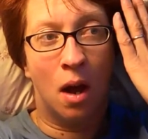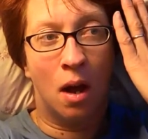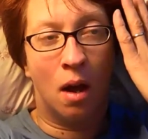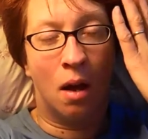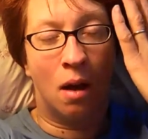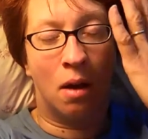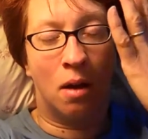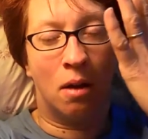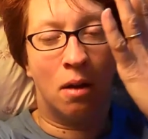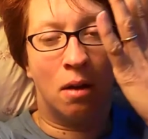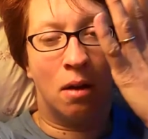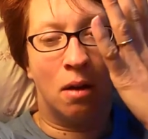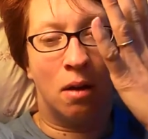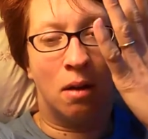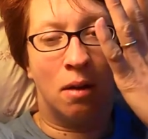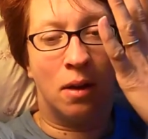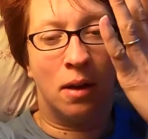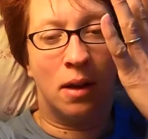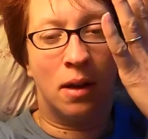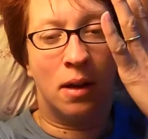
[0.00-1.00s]

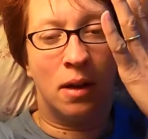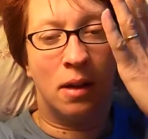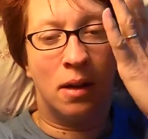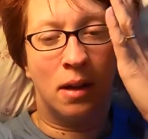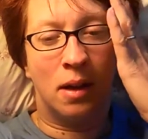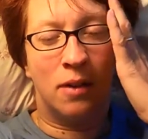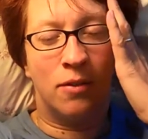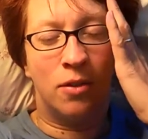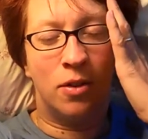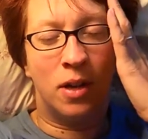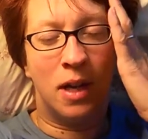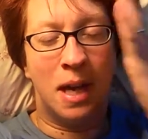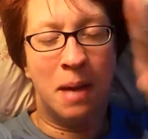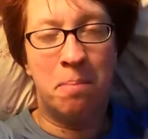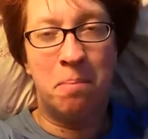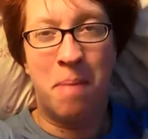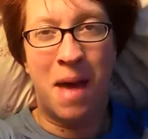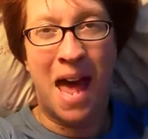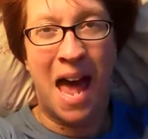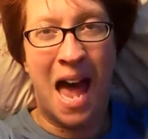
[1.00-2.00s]
oh, if you can
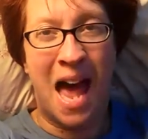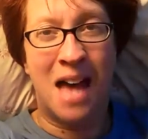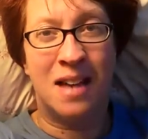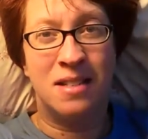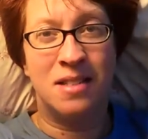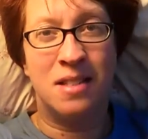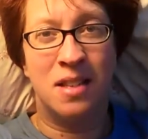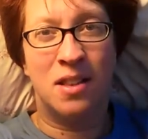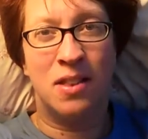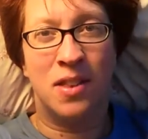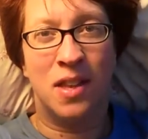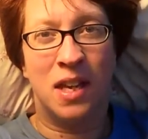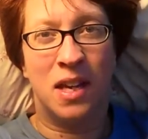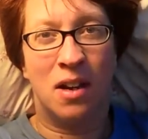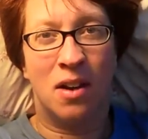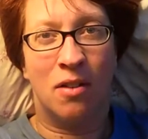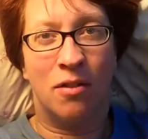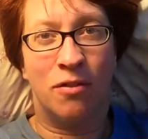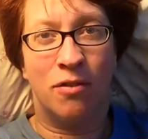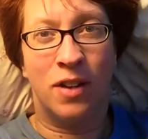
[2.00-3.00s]
get past the
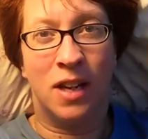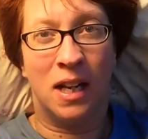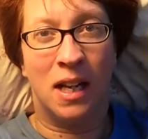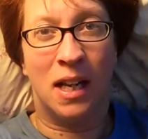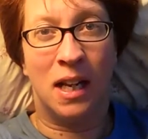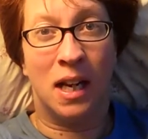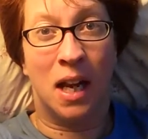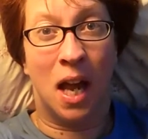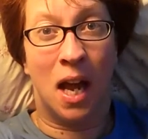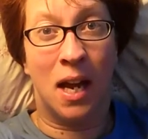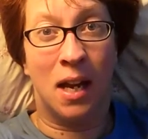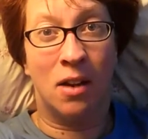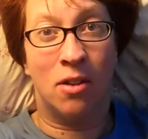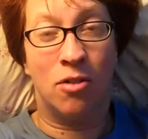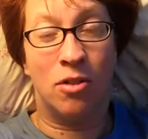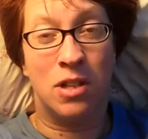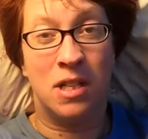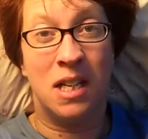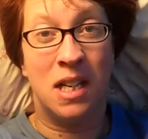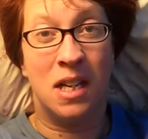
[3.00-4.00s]
thing of feeling like
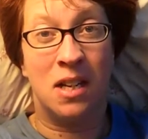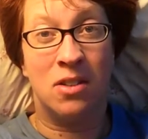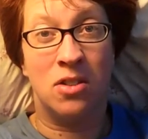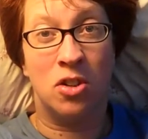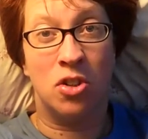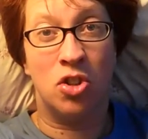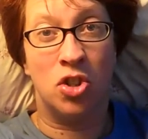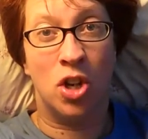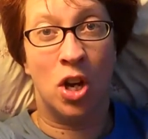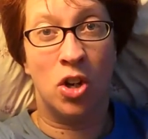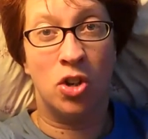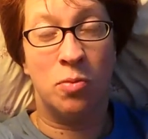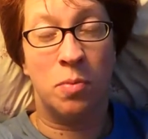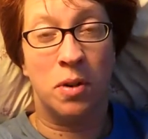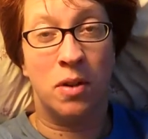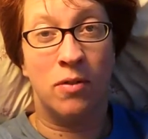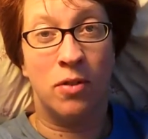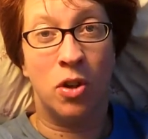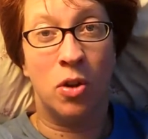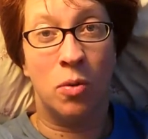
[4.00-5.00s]
critique is a
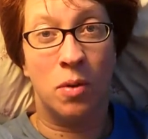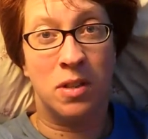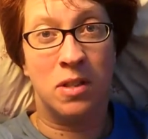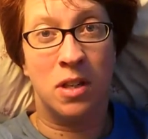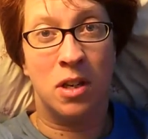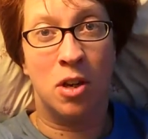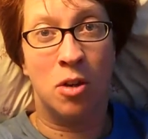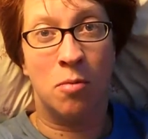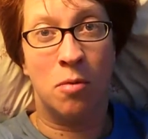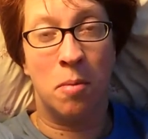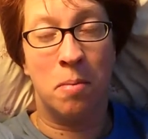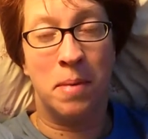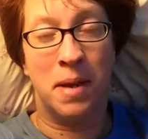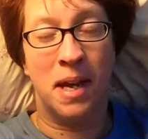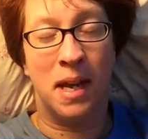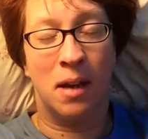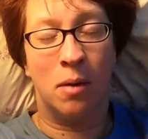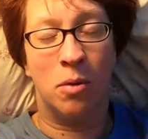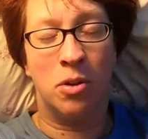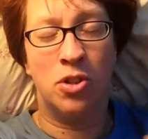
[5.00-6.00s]
judgment of you as a human
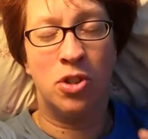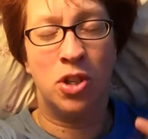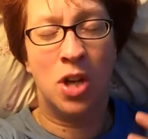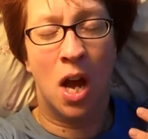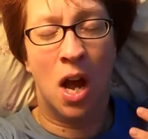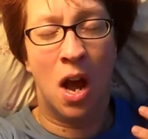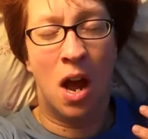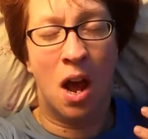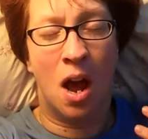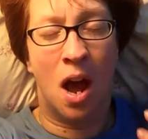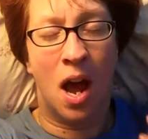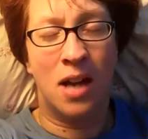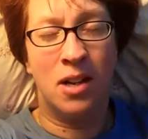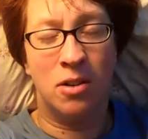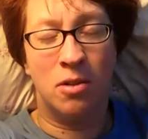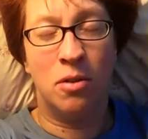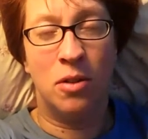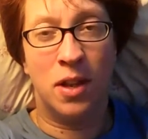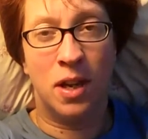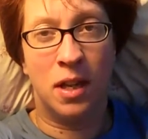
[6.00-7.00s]
being, which I
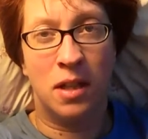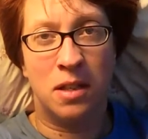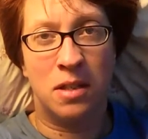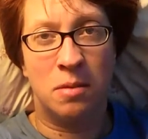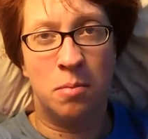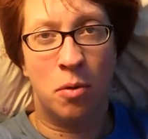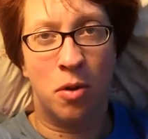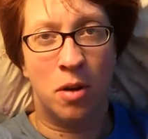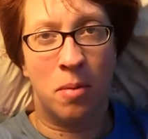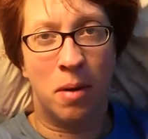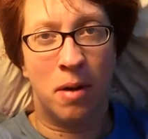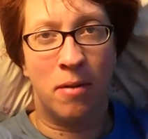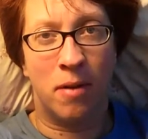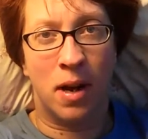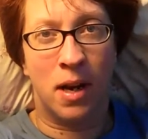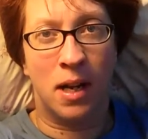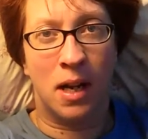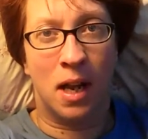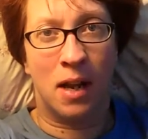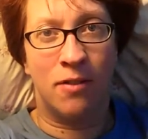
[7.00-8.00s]
do think at this point in my
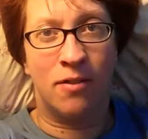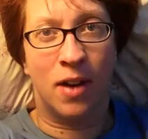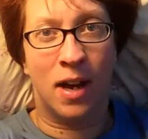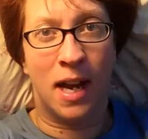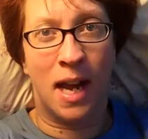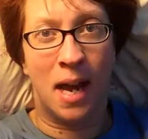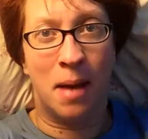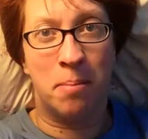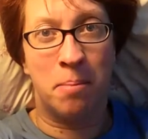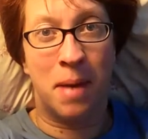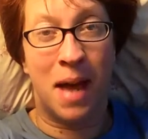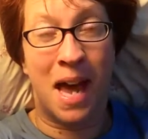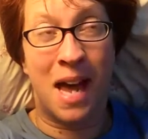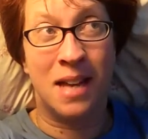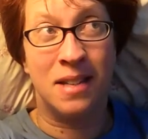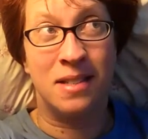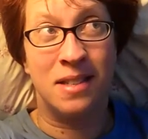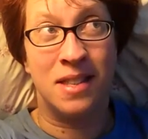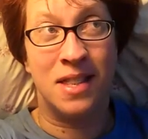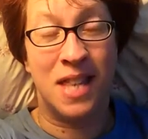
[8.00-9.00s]
writing life I am
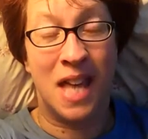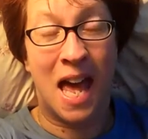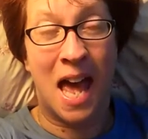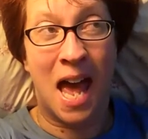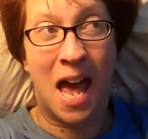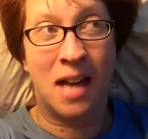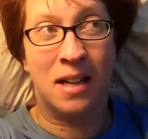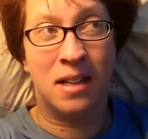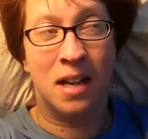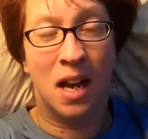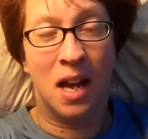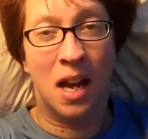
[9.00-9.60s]
past that.